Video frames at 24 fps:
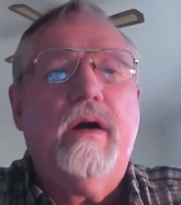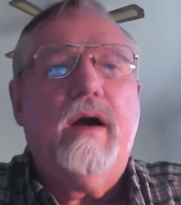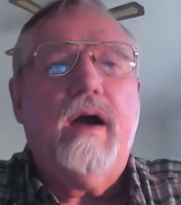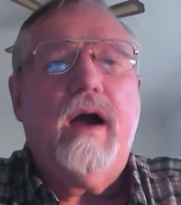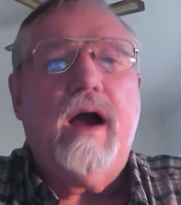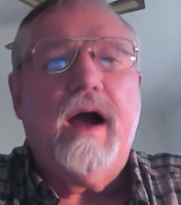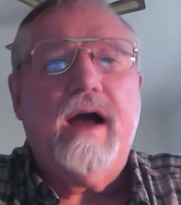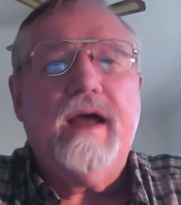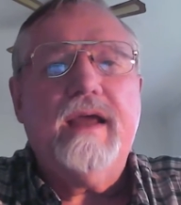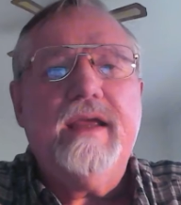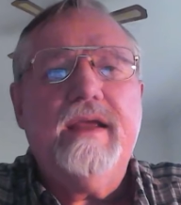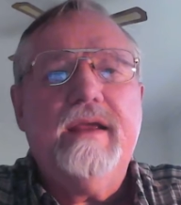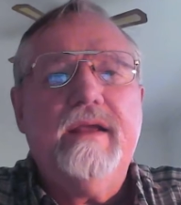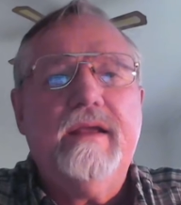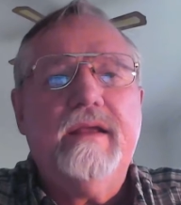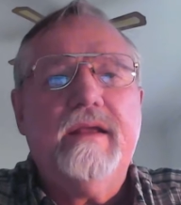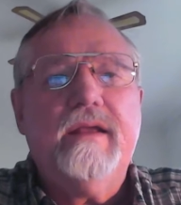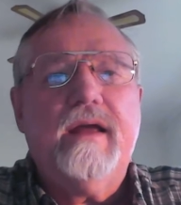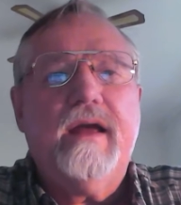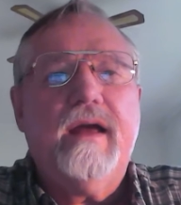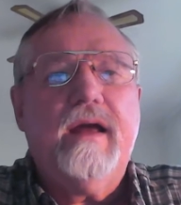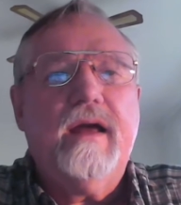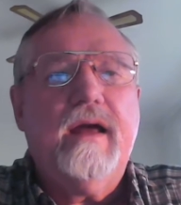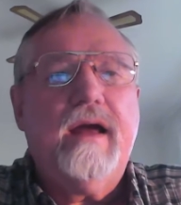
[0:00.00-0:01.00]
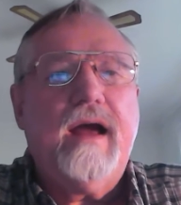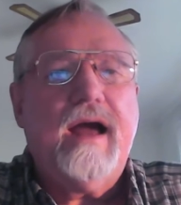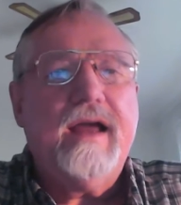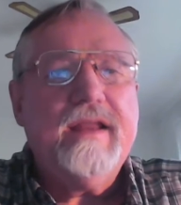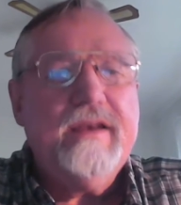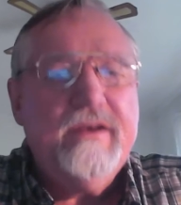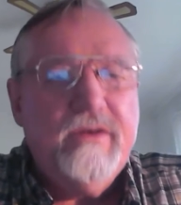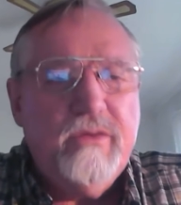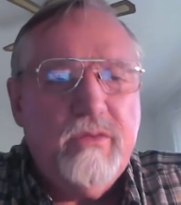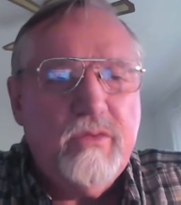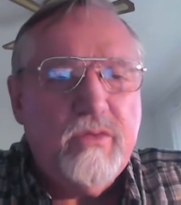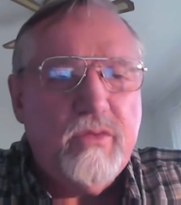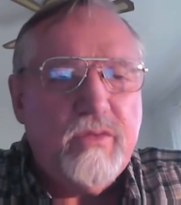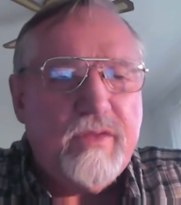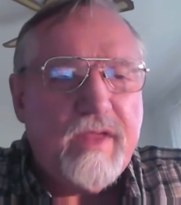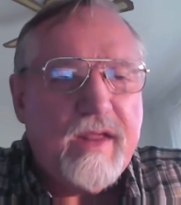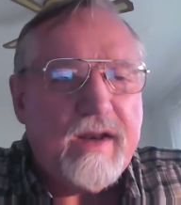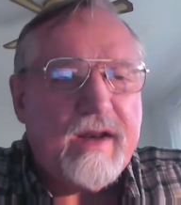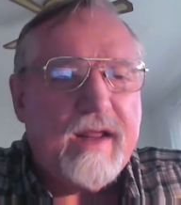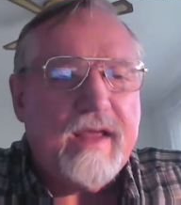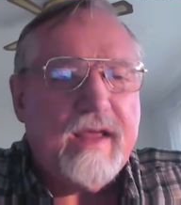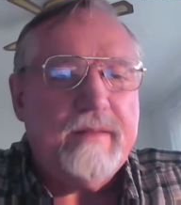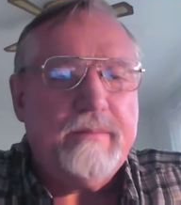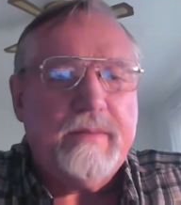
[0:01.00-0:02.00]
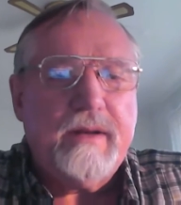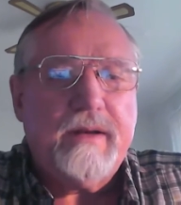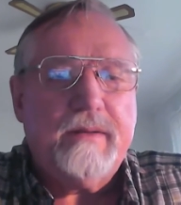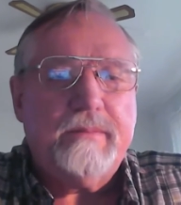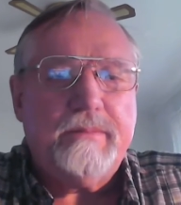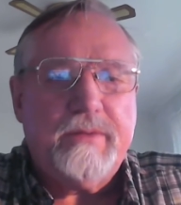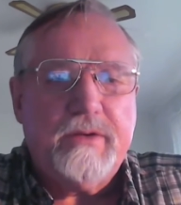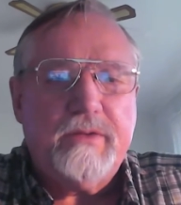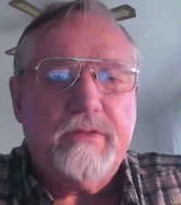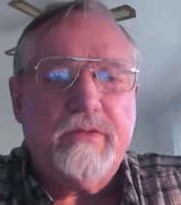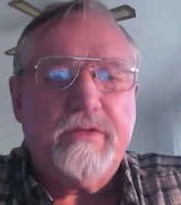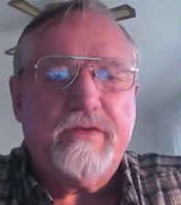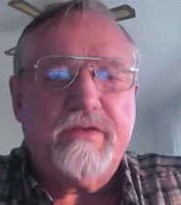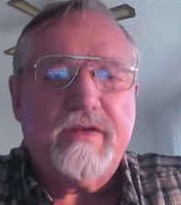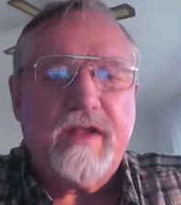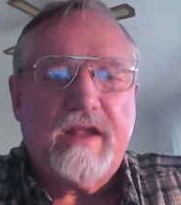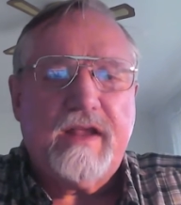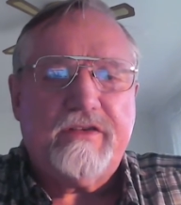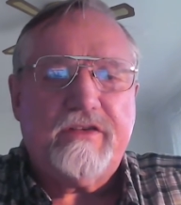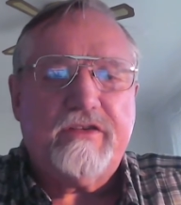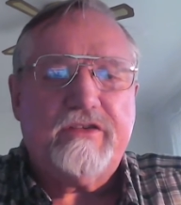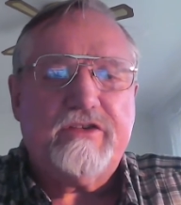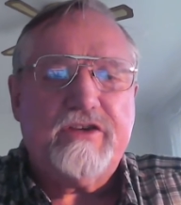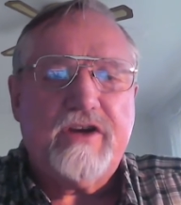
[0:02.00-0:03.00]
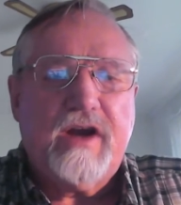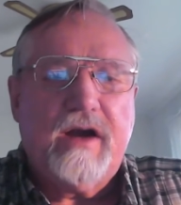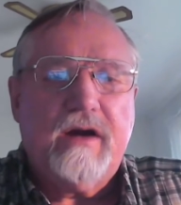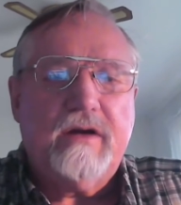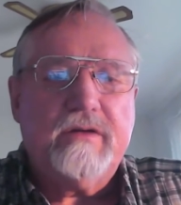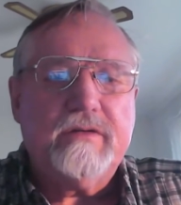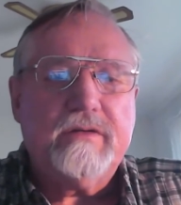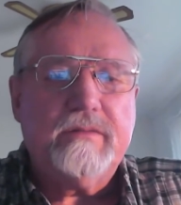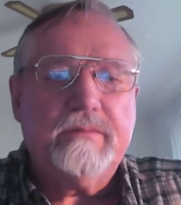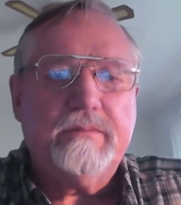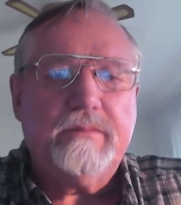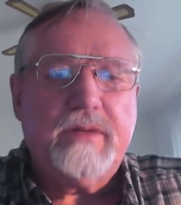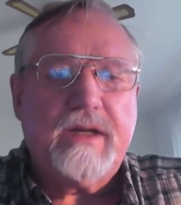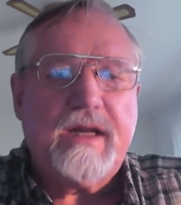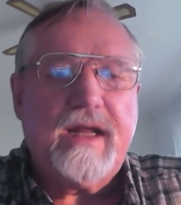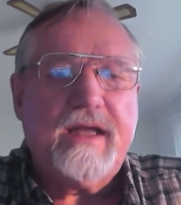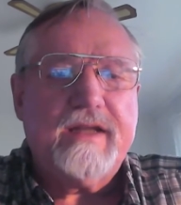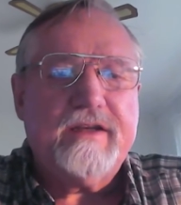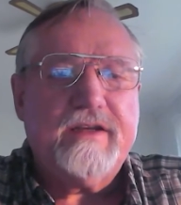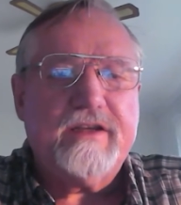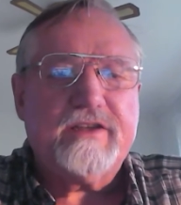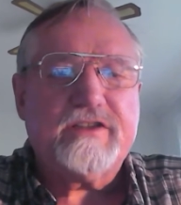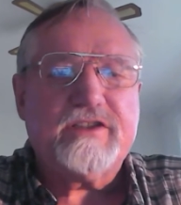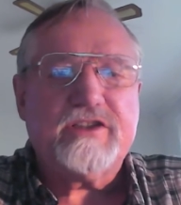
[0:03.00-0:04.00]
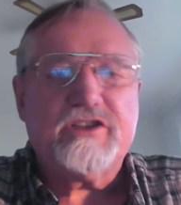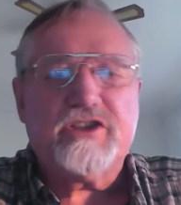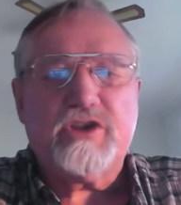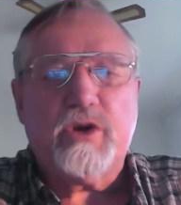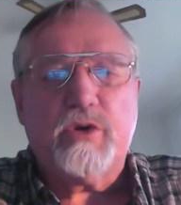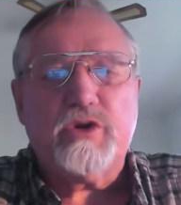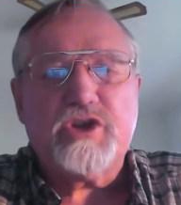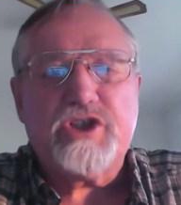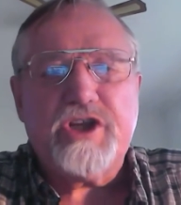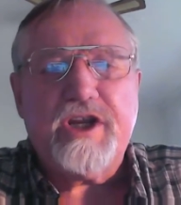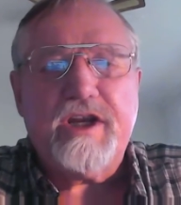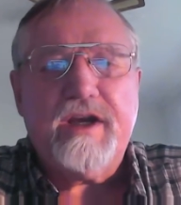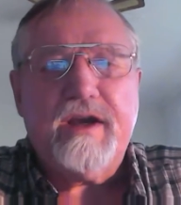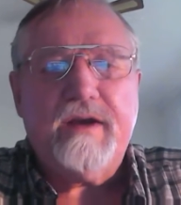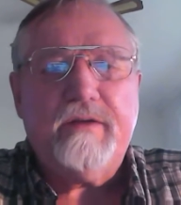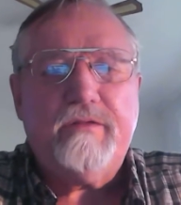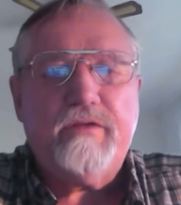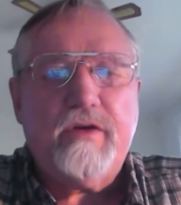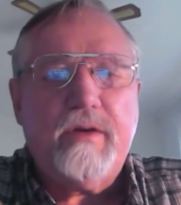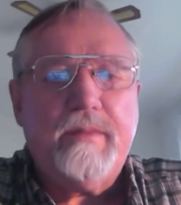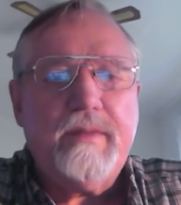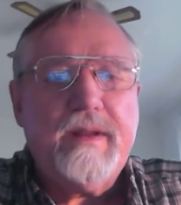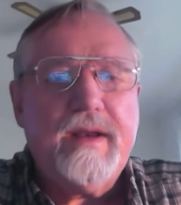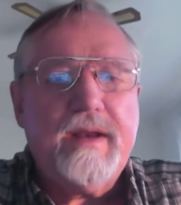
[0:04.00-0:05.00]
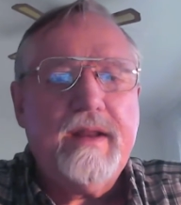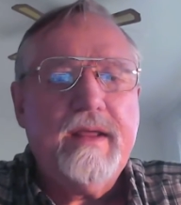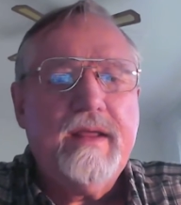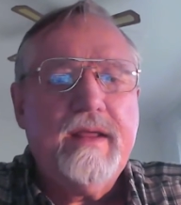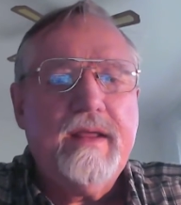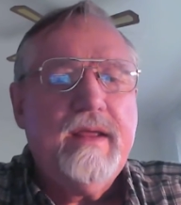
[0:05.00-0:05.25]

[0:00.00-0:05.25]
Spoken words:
I I knew that I had been abused as a child, but I dissociated from it